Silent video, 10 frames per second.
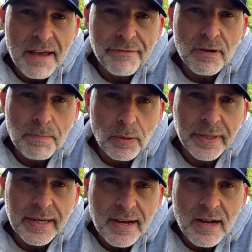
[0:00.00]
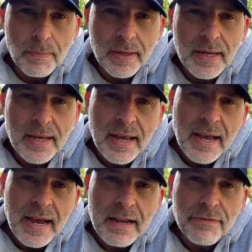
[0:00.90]
effort building it up.
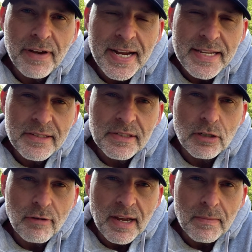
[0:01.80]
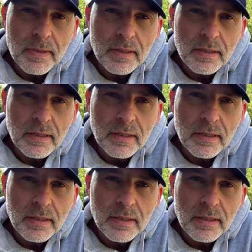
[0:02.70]
And for Instagram